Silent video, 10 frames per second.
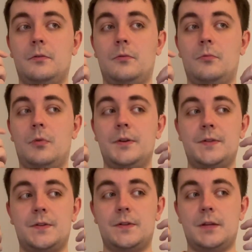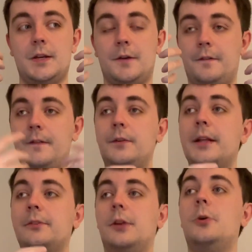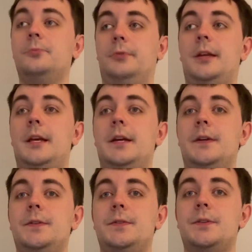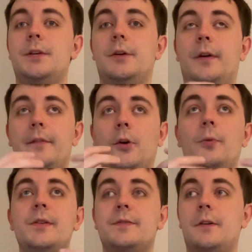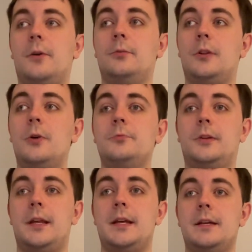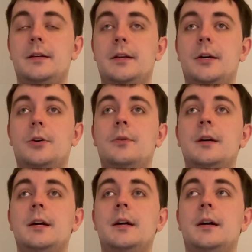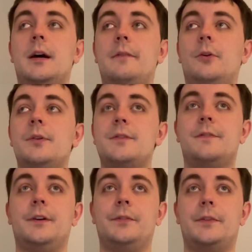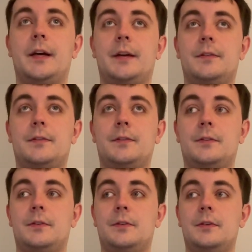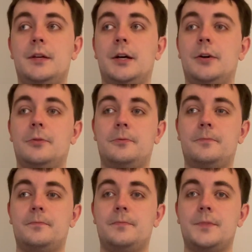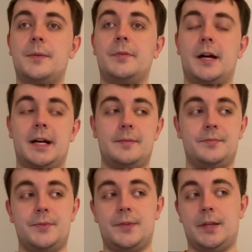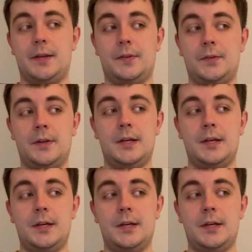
was, you know, feeling lonely, because, you know, I've always felt lonely, you know, I've always felt that, you know, sometimes that